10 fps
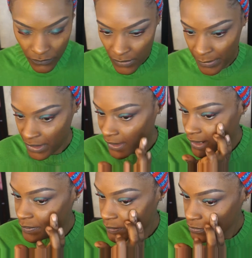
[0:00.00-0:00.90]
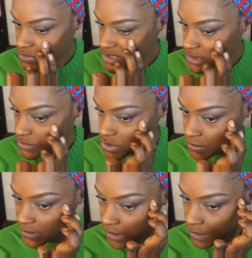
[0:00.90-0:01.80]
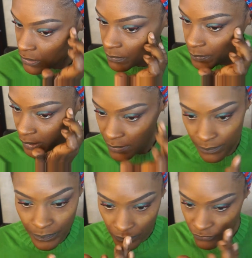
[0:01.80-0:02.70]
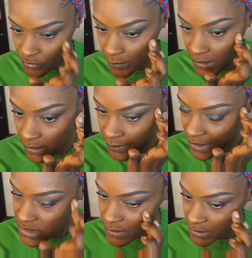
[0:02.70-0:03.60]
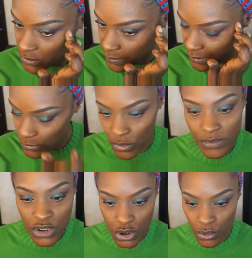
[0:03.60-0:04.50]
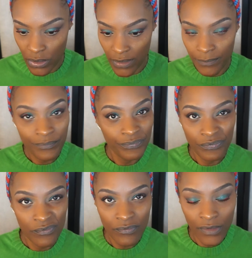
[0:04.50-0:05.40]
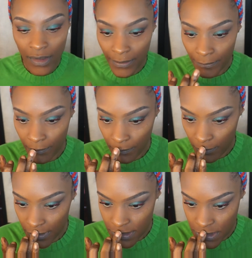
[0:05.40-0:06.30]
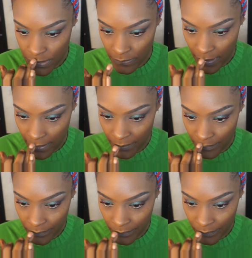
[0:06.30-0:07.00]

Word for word: I mean, a lot of people still do it now, but for me, because I'm a little bit more mature, I don't want to do that.